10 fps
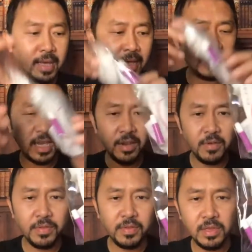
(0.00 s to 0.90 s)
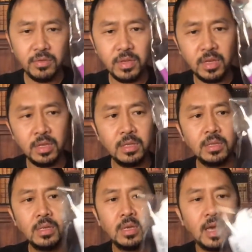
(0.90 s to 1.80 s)
has everything you need.
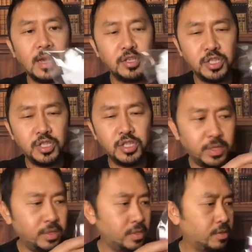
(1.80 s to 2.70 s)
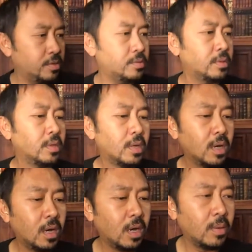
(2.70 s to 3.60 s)
I ship it to you.
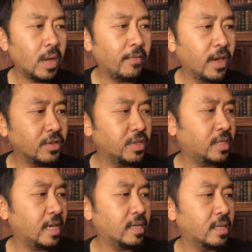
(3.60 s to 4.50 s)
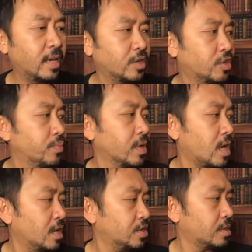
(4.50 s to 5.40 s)
I've actually taken extra
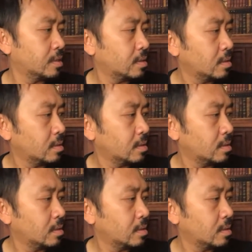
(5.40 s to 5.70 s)
precaution